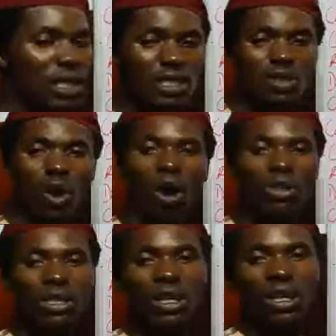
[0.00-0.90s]
This is
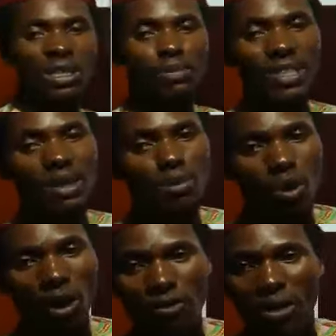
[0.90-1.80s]
called the
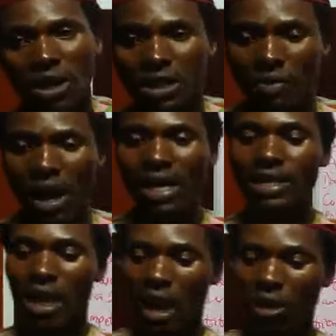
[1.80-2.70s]
principle of
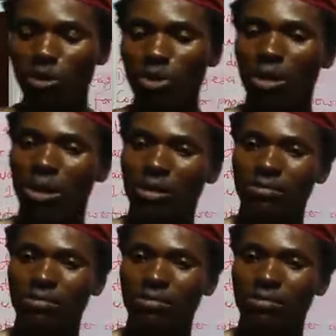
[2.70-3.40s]
divide and rule.